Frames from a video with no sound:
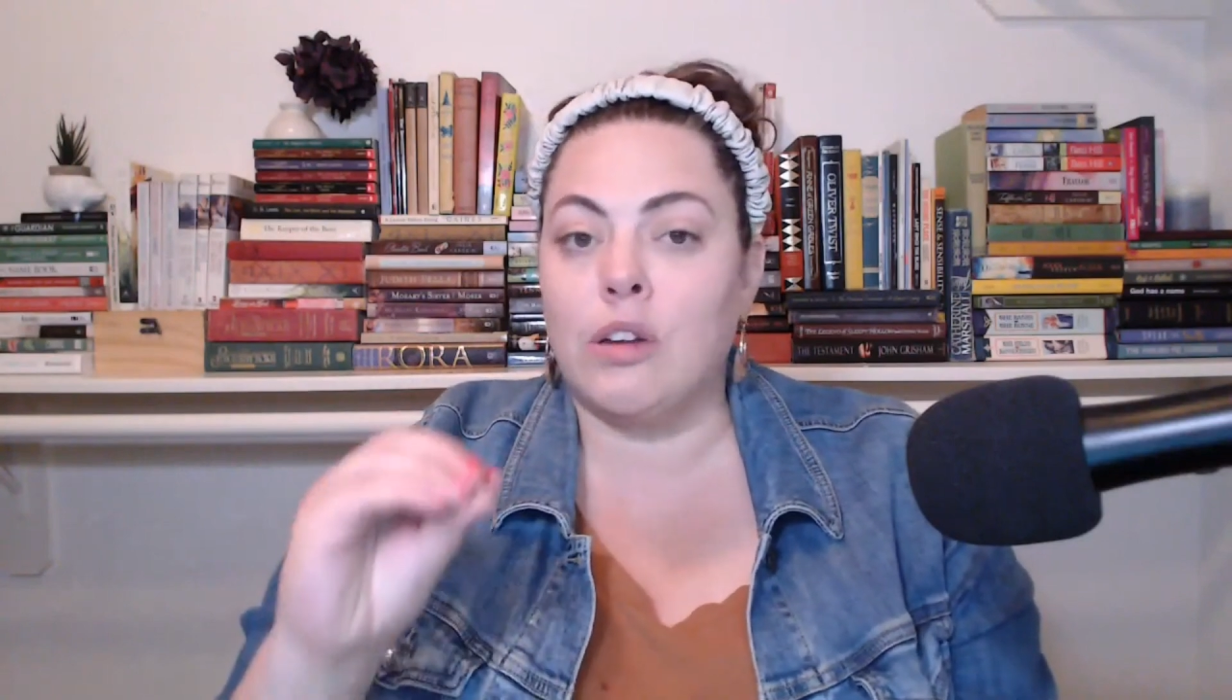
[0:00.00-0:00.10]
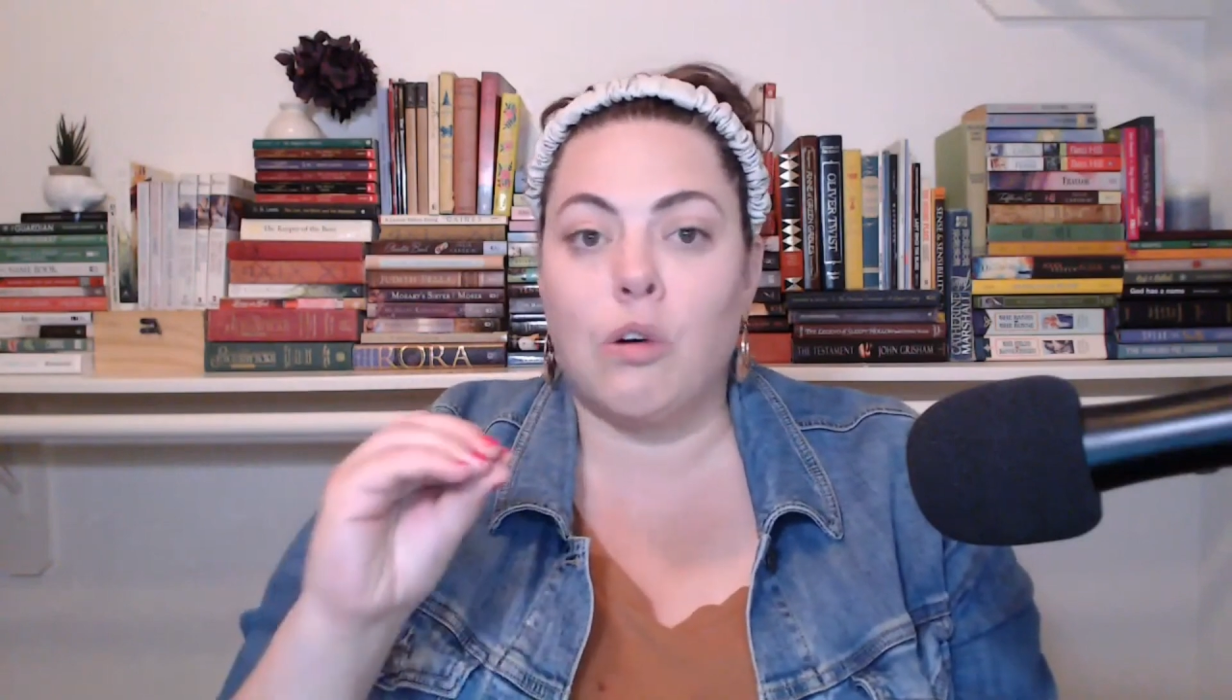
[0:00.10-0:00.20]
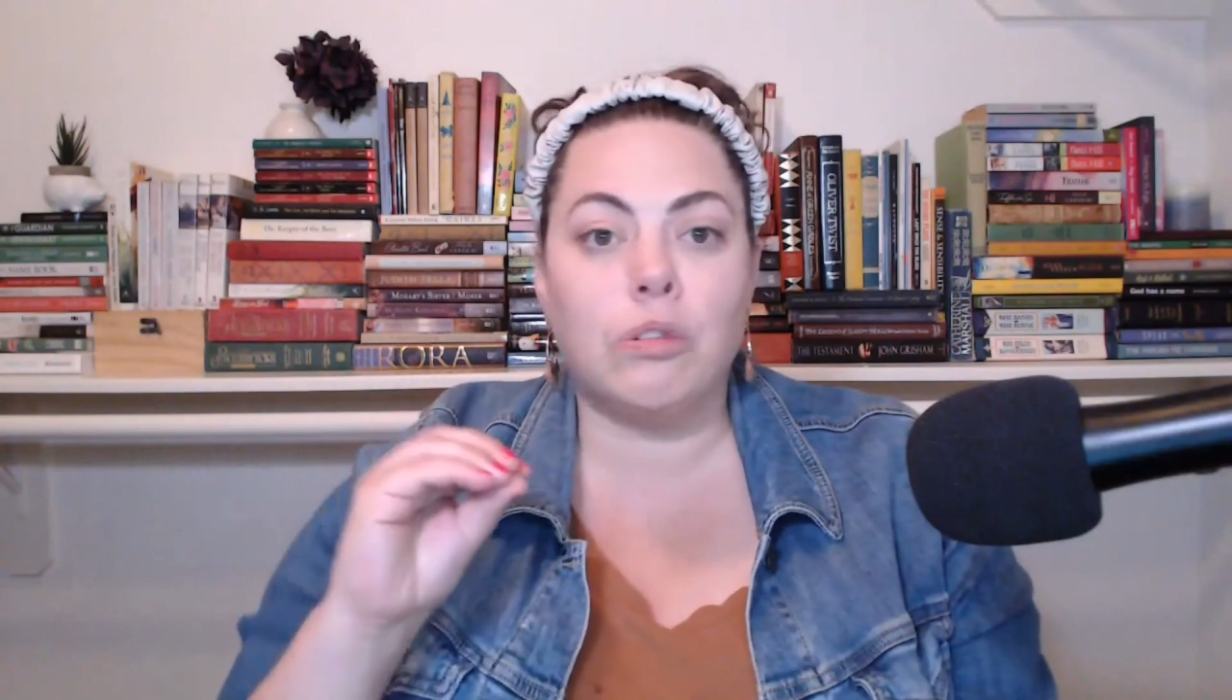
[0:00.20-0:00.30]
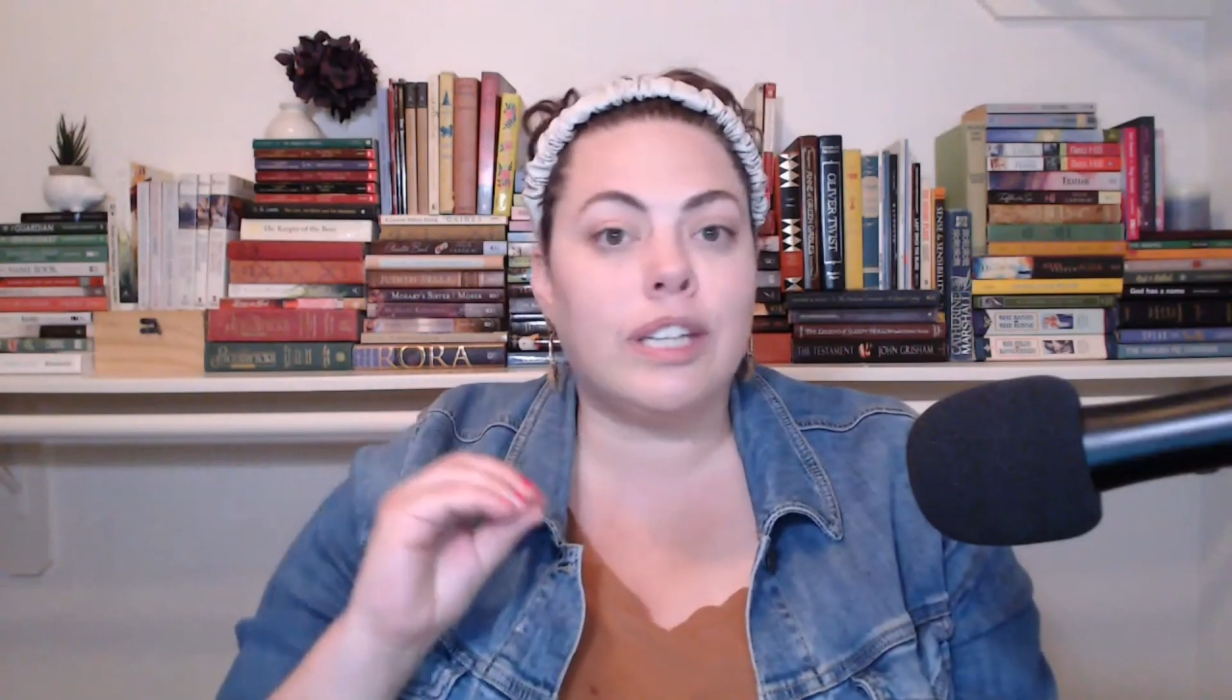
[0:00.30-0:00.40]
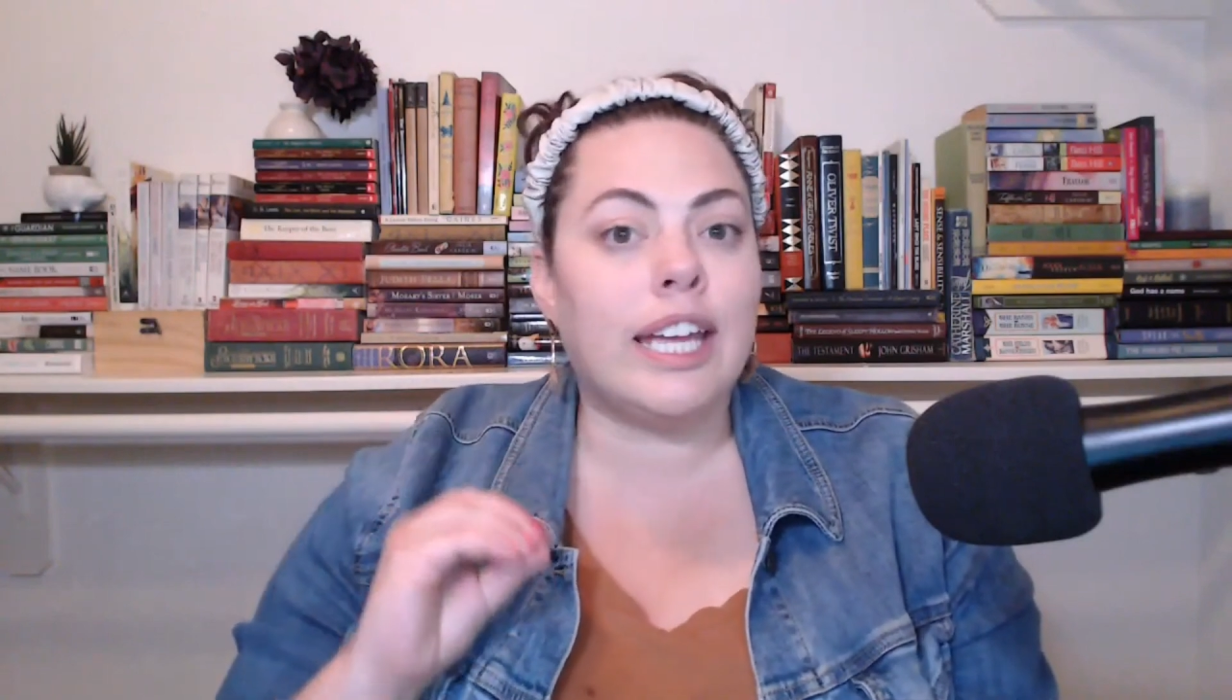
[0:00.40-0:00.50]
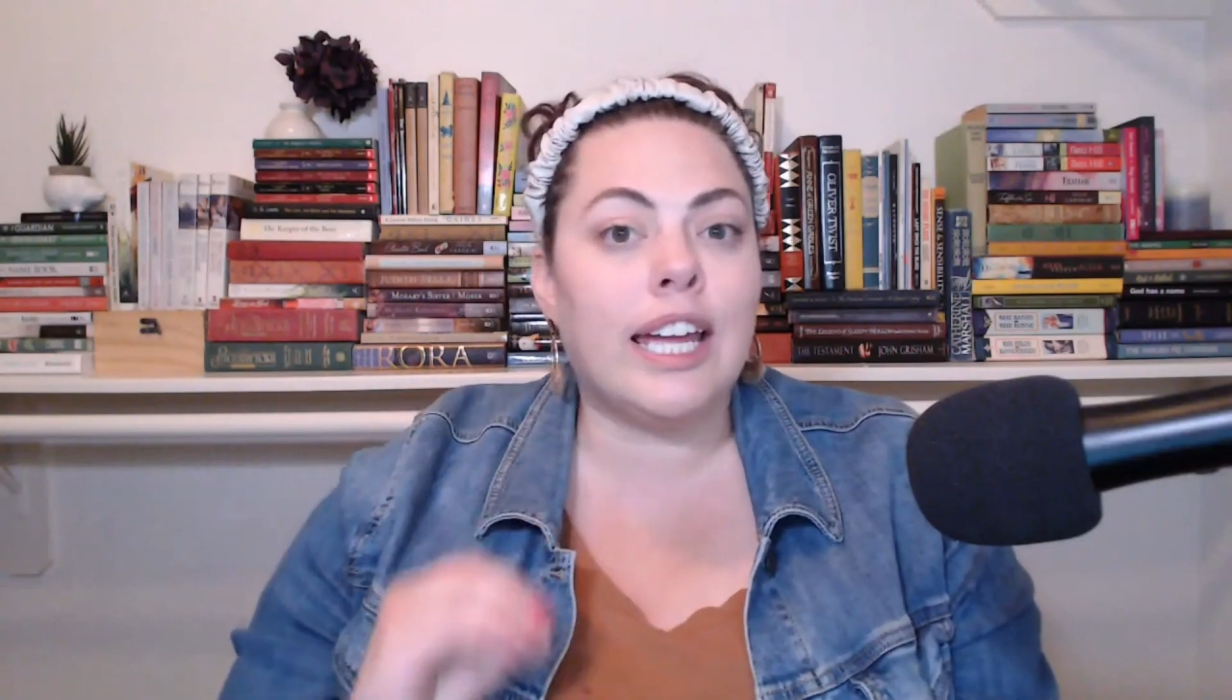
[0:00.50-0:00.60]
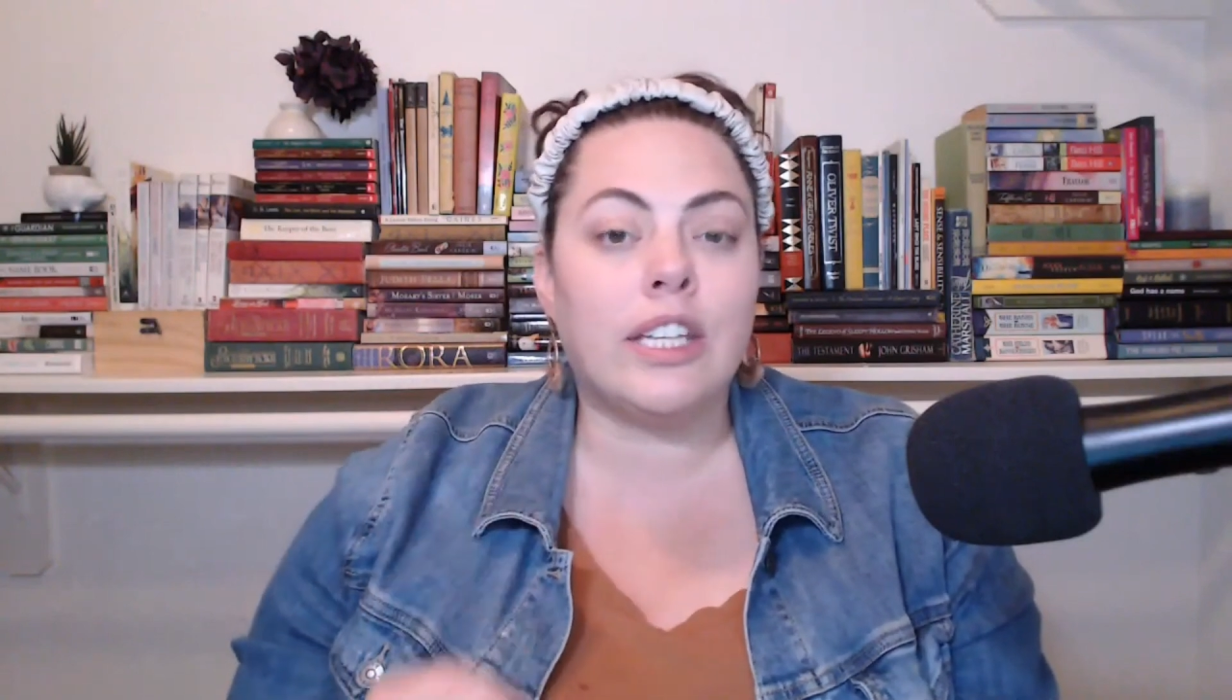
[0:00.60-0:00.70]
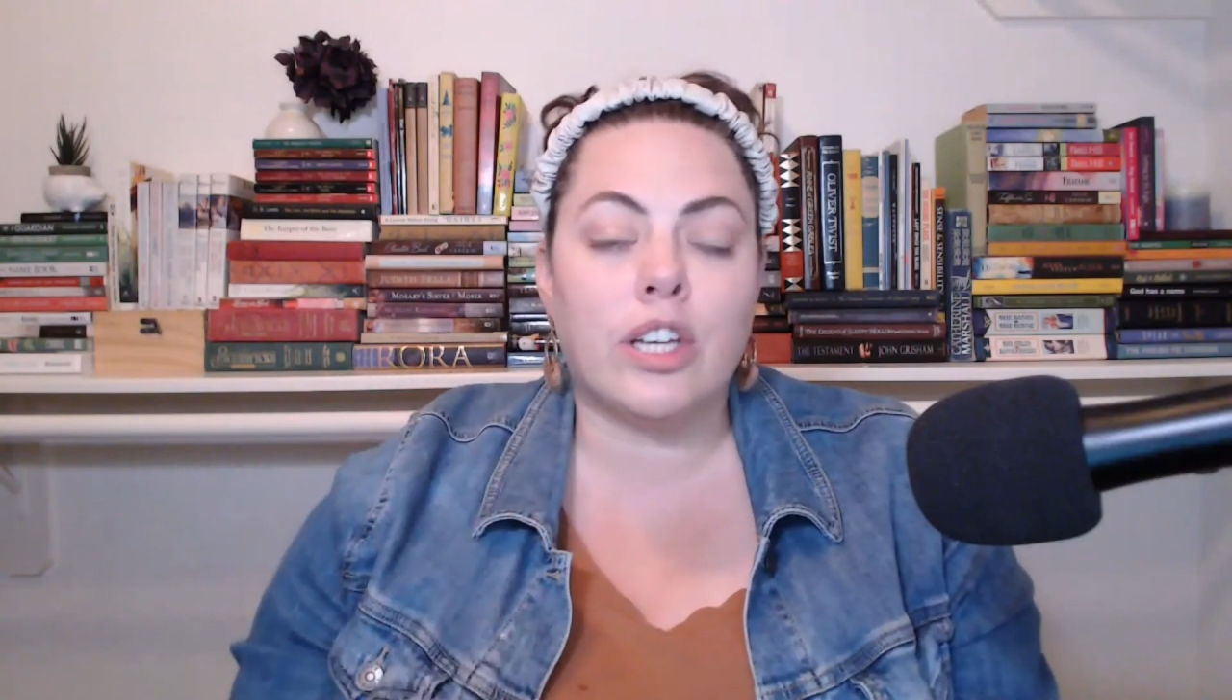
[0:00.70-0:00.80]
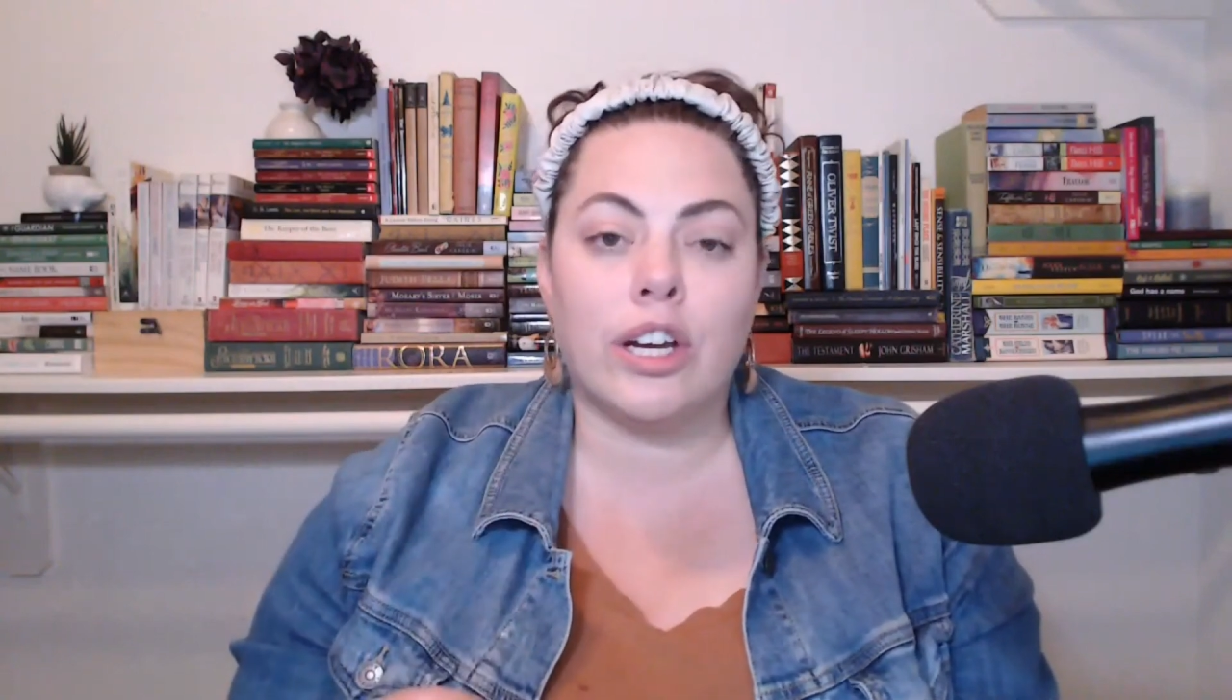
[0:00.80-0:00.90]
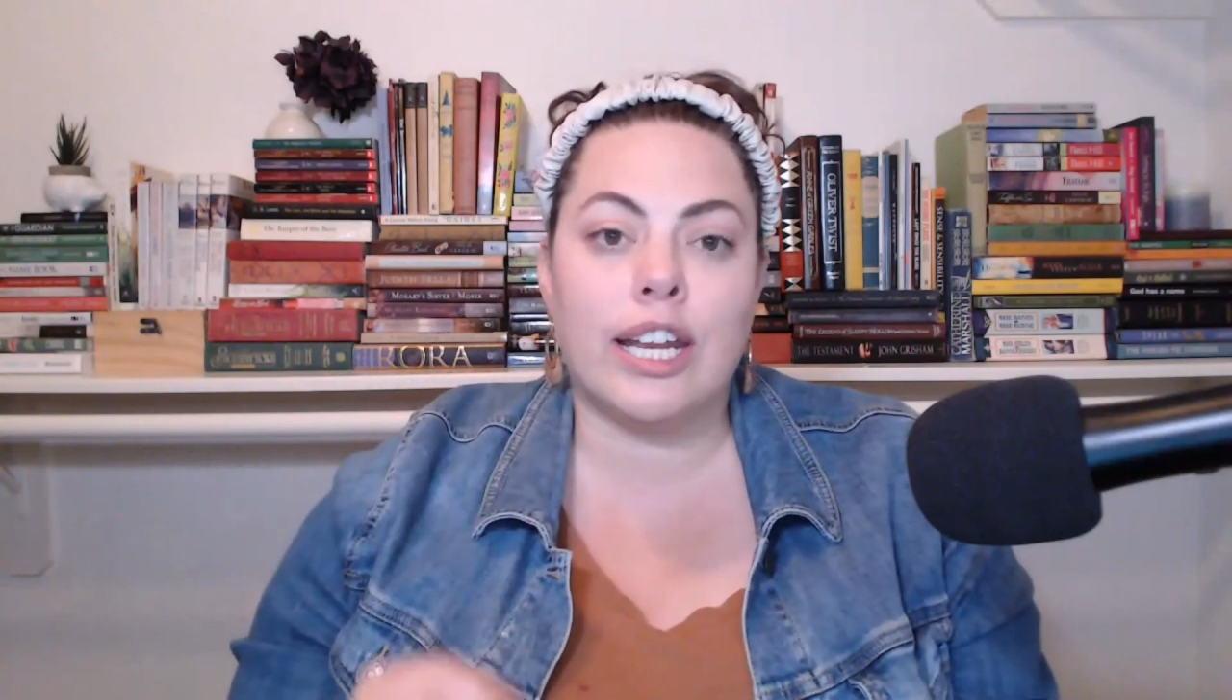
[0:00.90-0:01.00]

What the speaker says: only as good